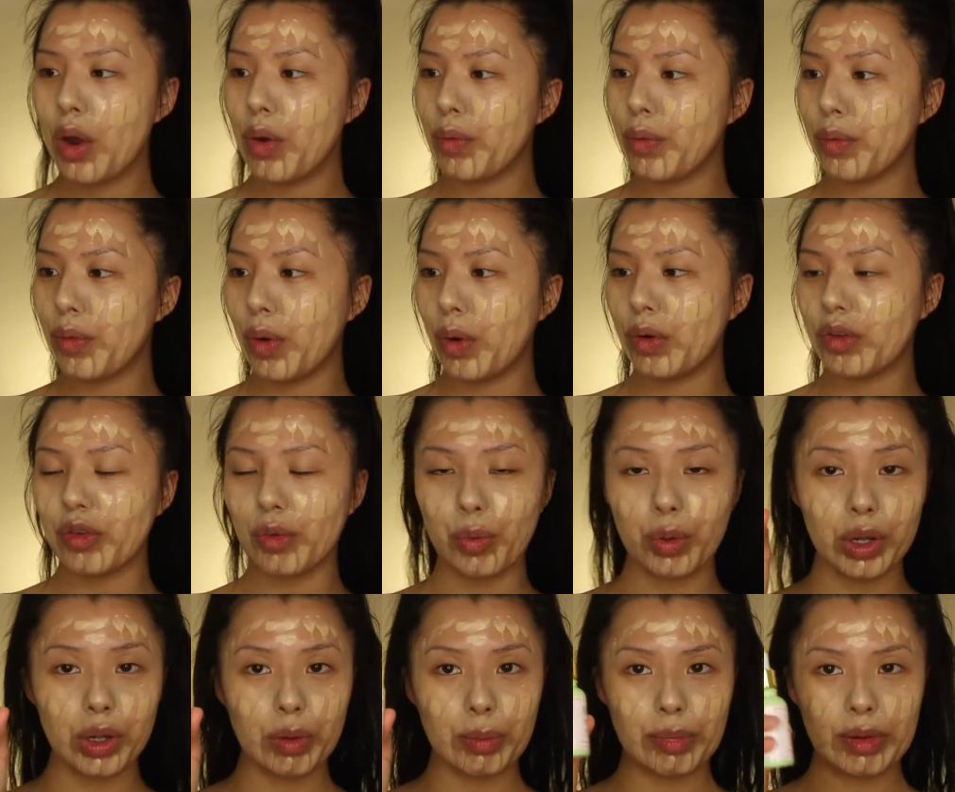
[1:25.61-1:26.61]
Rose
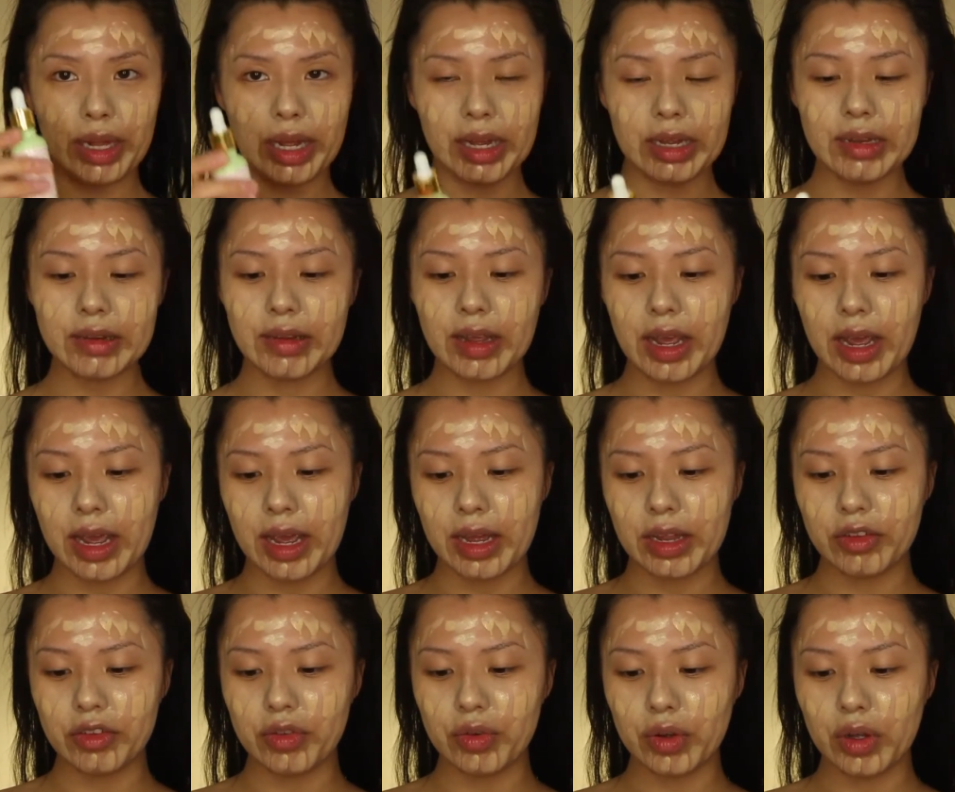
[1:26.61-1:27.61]
Oil Blend
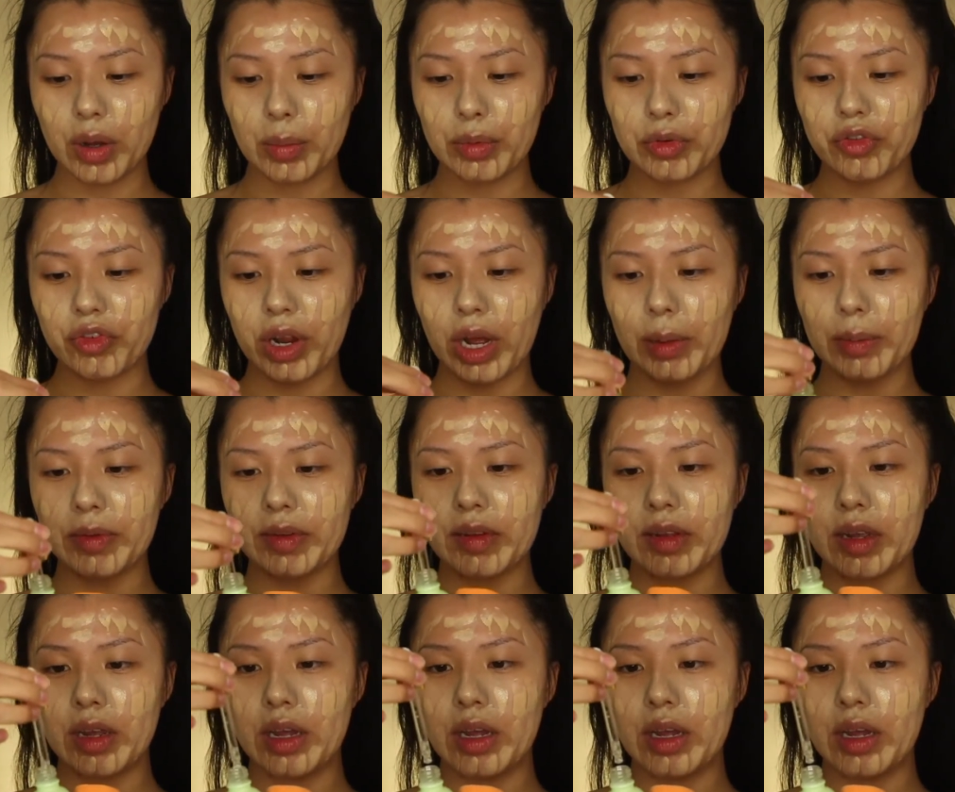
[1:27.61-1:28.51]
and do a couple drops